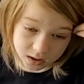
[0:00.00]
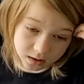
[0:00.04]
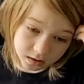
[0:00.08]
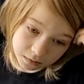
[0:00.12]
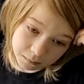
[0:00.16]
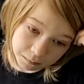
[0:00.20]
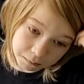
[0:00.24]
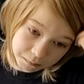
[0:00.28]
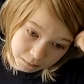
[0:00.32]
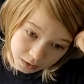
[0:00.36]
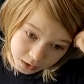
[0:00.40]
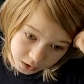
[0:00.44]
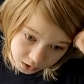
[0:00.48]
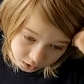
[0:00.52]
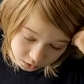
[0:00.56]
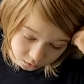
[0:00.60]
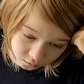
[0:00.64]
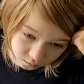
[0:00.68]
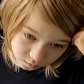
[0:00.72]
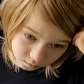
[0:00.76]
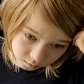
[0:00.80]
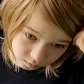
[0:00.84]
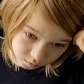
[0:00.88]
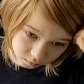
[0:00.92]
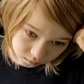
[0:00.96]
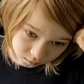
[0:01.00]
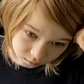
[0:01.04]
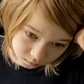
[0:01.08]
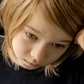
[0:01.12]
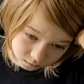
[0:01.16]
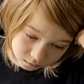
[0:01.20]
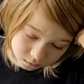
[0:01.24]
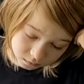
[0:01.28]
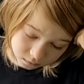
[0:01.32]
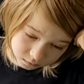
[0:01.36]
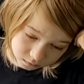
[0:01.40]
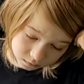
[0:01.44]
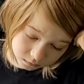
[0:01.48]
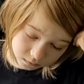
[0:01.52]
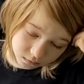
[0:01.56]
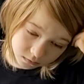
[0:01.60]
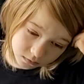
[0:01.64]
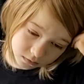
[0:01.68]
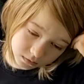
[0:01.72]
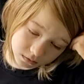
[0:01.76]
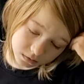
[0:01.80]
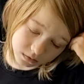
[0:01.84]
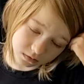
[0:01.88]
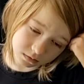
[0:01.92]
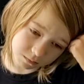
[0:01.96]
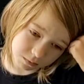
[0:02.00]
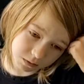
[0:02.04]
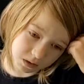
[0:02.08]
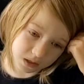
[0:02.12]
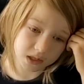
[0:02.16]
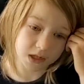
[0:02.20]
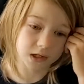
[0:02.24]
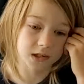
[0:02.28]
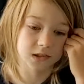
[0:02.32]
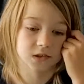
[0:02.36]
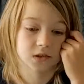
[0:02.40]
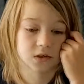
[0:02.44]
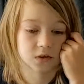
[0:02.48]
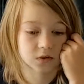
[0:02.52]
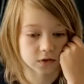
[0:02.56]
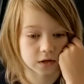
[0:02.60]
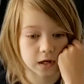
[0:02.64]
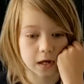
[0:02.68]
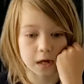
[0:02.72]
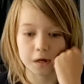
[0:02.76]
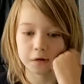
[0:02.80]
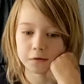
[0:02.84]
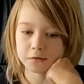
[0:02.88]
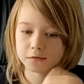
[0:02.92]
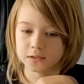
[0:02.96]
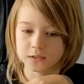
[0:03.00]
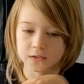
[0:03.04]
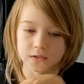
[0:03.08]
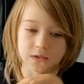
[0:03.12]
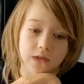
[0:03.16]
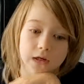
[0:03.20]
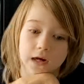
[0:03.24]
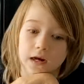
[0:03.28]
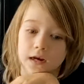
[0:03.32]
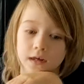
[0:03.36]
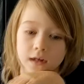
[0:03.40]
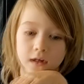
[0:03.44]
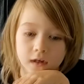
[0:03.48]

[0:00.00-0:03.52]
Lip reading: the middle because there's air inside.